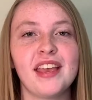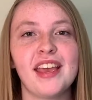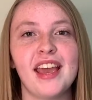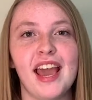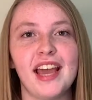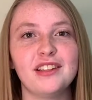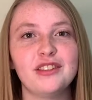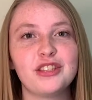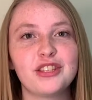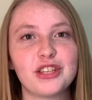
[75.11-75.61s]

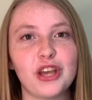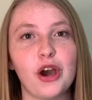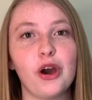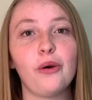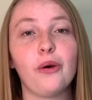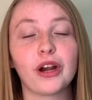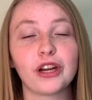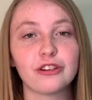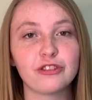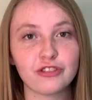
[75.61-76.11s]
And so
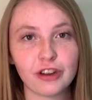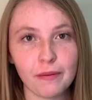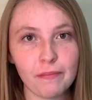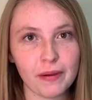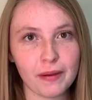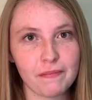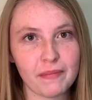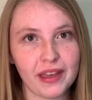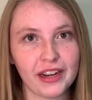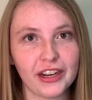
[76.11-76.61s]
our drip
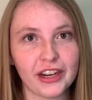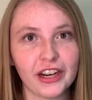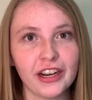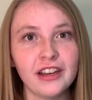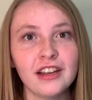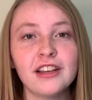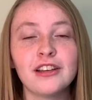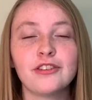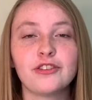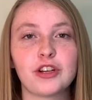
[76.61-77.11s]
emitter
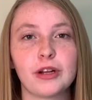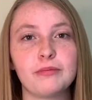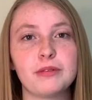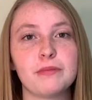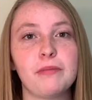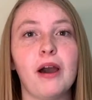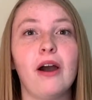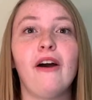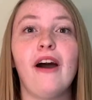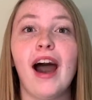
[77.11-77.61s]
drips
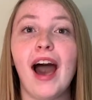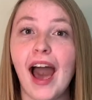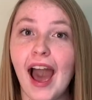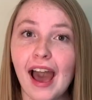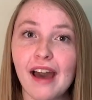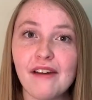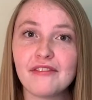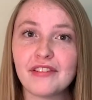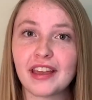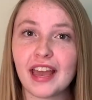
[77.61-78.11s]
about
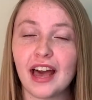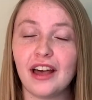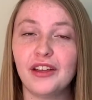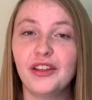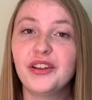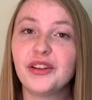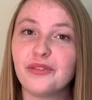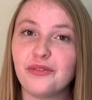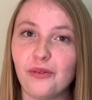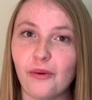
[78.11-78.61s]
1/2 gallon
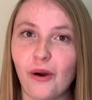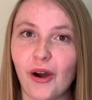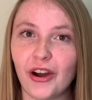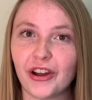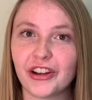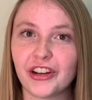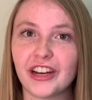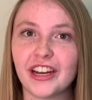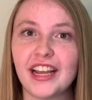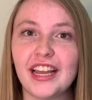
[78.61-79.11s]
of
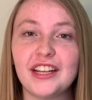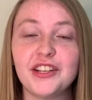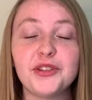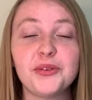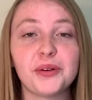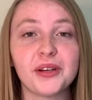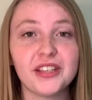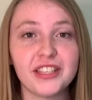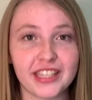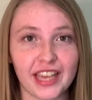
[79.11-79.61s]
water into
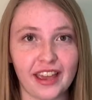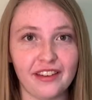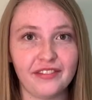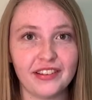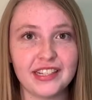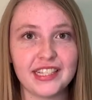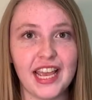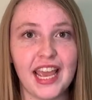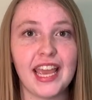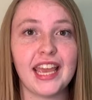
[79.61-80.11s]
our siphon
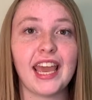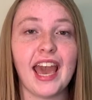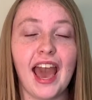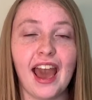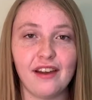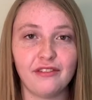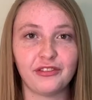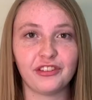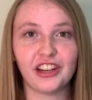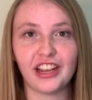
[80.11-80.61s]
tank
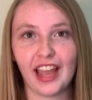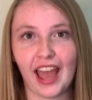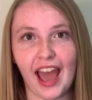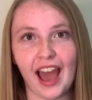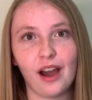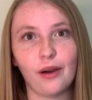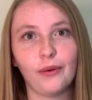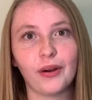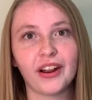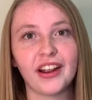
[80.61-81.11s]
every
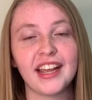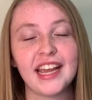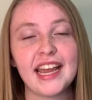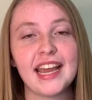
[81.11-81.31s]
hour.